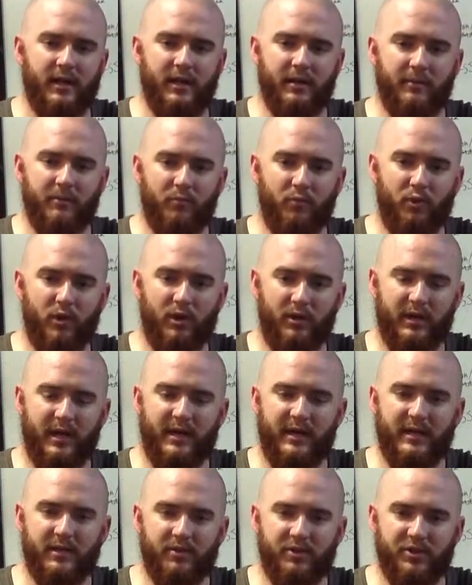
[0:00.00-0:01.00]
where I'll kind
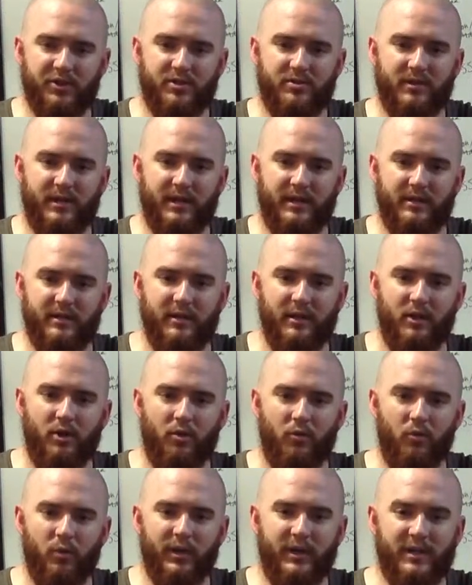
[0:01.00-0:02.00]
of illustrate
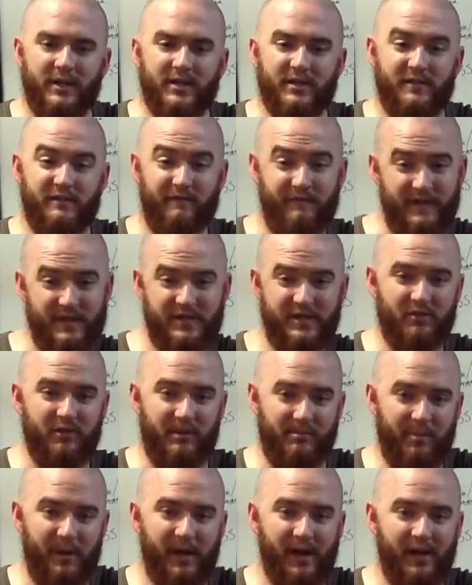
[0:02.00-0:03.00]
what is physically
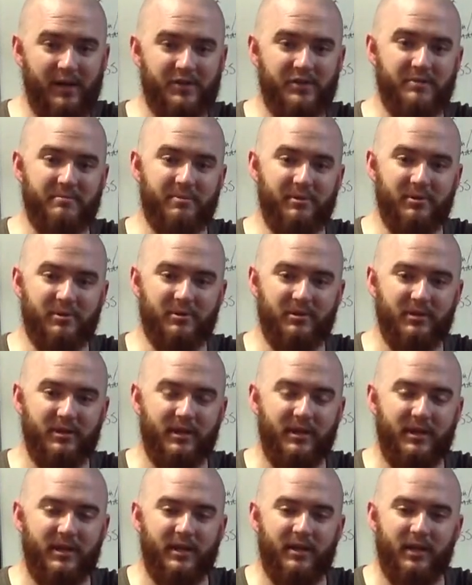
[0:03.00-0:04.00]
possible
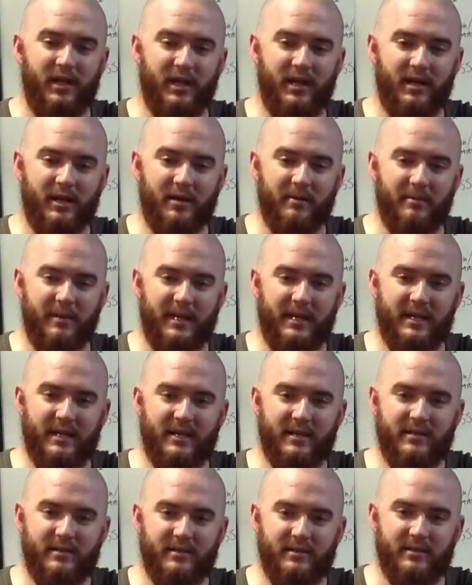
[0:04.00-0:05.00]

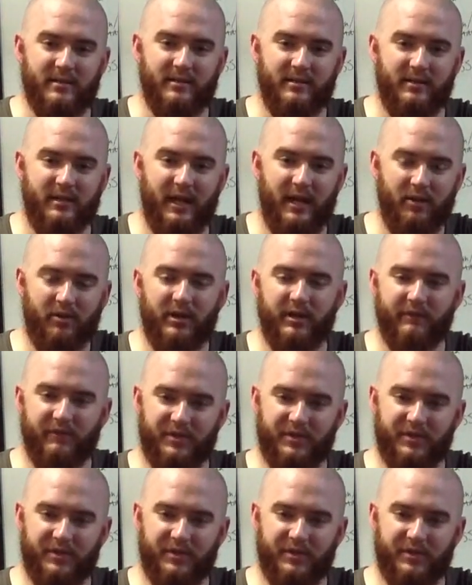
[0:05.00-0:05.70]
in carrying for